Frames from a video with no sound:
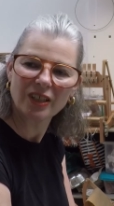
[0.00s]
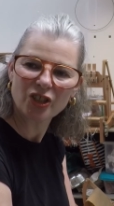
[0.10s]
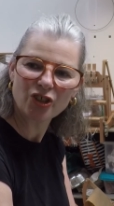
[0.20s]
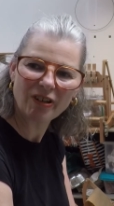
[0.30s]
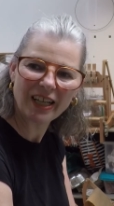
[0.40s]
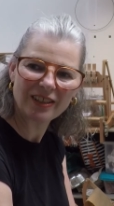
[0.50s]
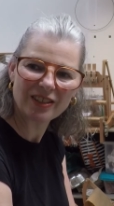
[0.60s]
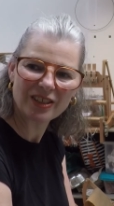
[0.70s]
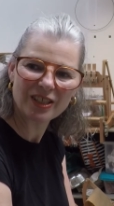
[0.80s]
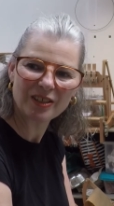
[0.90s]

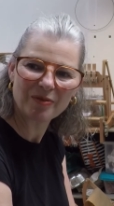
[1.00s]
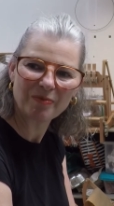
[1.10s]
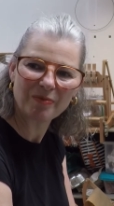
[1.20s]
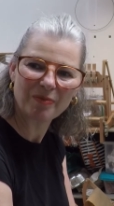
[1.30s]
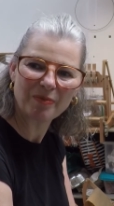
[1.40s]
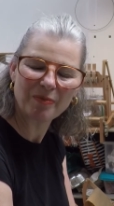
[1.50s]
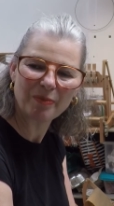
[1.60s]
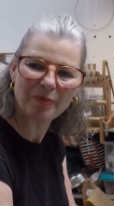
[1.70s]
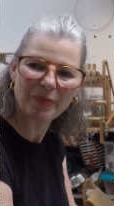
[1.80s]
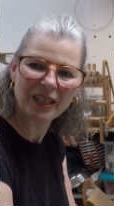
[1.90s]
trains
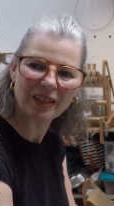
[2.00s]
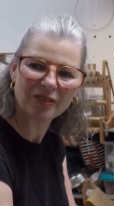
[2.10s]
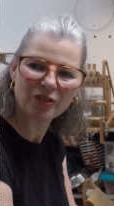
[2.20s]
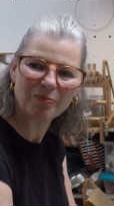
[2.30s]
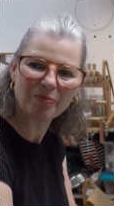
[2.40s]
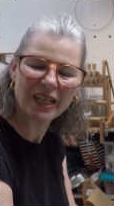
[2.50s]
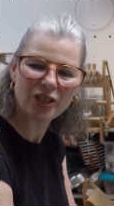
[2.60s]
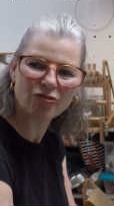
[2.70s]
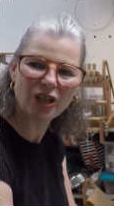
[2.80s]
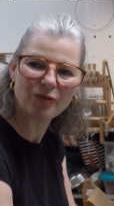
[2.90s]
being made
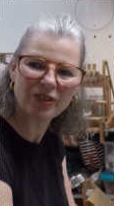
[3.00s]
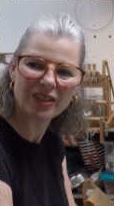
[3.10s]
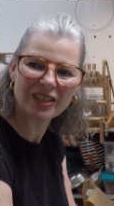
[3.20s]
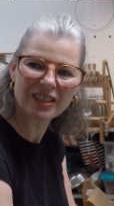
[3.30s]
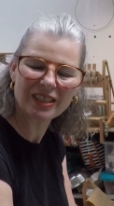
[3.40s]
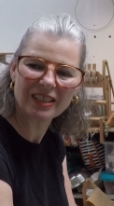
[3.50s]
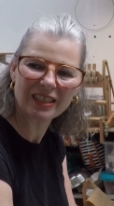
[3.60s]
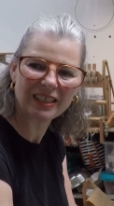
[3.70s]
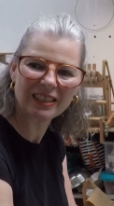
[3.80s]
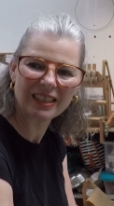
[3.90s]
driverless,
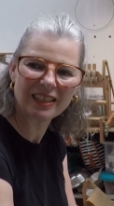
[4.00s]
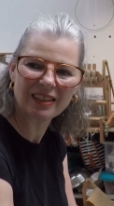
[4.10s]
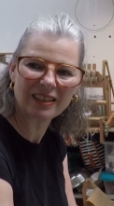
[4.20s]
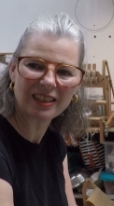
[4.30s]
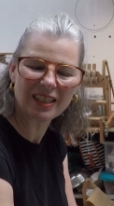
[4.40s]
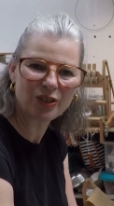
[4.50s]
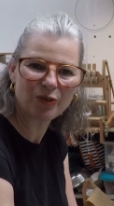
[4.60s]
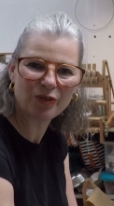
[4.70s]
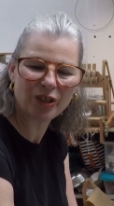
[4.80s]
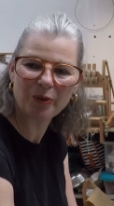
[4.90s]
he said that's
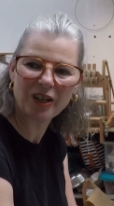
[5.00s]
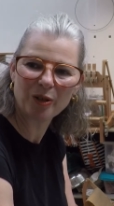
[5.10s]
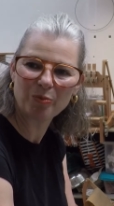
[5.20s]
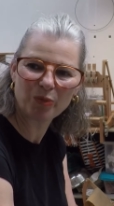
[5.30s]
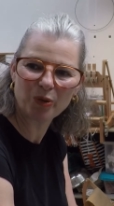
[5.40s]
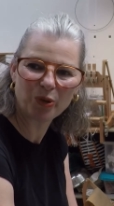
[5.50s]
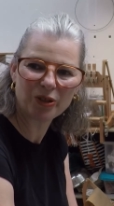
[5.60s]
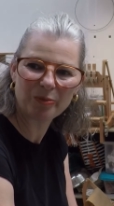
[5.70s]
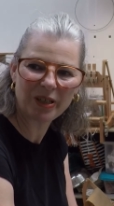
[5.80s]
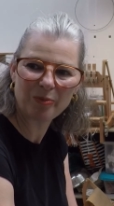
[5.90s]
all very well, but what
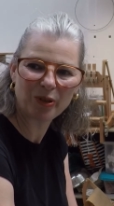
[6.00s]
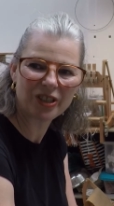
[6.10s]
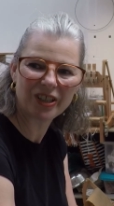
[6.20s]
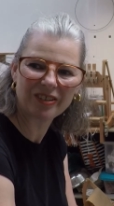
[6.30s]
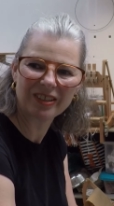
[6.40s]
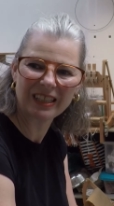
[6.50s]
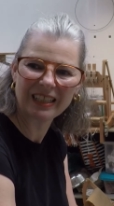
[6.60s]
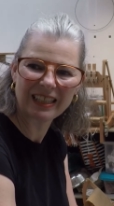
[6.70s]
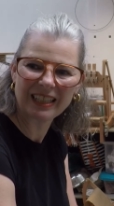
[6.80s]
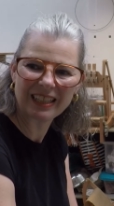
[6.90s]
do people do?
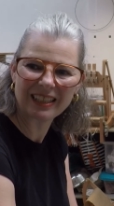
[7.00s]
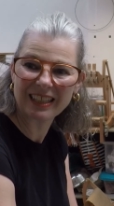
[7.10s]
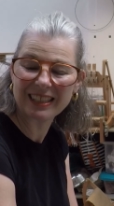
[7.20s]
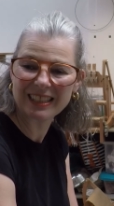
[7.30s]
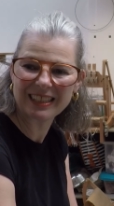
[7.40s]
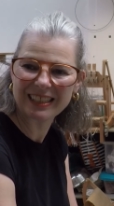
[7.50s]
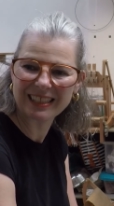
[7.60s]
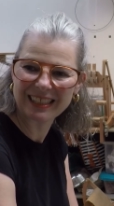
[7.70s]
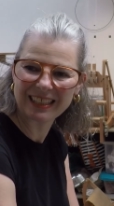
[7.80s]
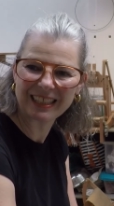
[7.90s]
And that's
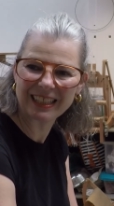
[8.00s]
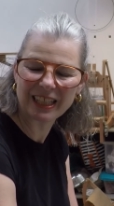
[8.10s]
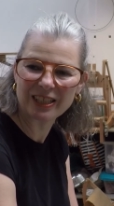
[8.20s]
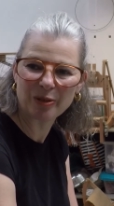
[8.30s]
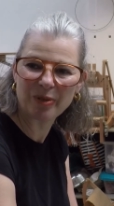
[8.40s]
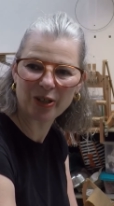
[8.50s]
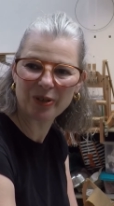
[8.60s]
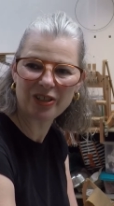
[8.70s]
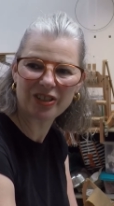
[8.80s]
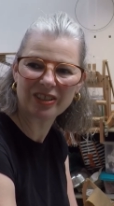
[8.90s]
a big
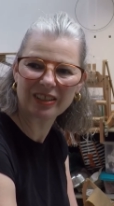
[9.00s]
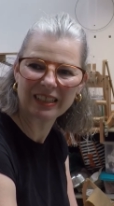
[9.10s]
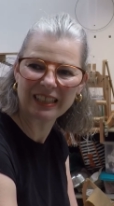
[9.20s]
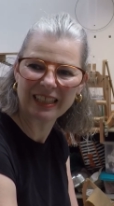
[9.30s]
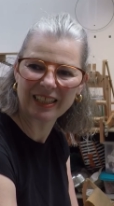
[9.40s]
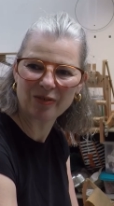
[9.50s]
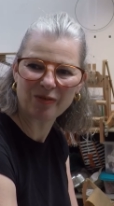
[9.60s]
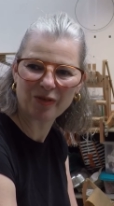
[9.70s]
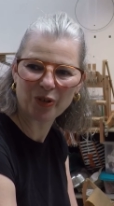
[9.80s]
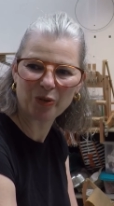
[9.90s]
question
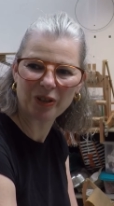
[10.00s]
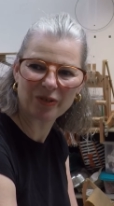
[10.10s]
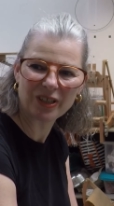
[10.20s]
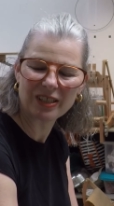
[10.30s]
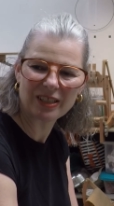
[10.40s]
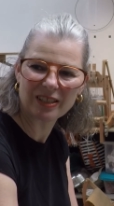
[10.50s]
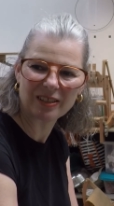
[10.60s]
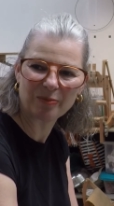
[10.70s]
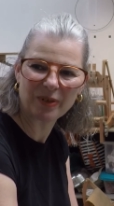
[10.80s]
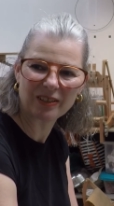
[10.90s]
for all of us,
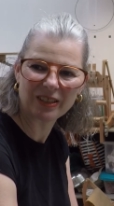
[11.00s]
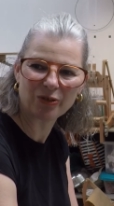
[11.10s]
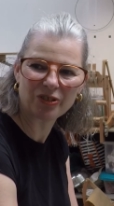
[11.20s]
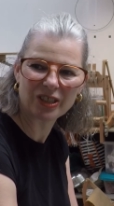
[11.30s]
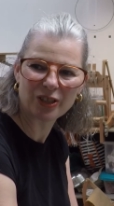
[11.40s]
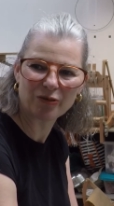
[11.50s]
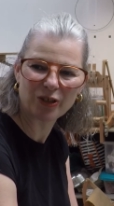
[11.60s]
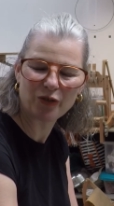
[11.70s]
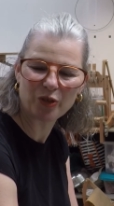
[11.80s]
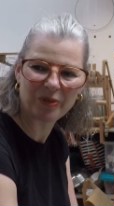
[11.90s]
about not just
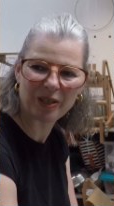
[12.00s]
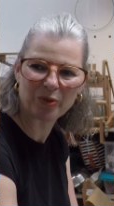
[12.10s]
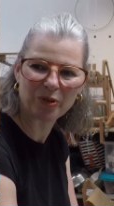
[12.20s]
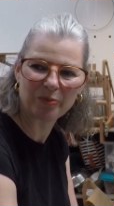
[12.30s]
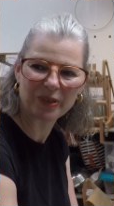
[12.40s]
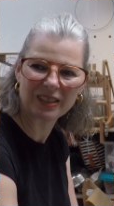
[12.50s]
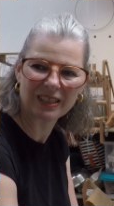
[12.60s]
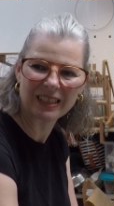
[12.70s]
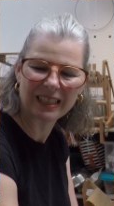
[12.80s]
craftspeople but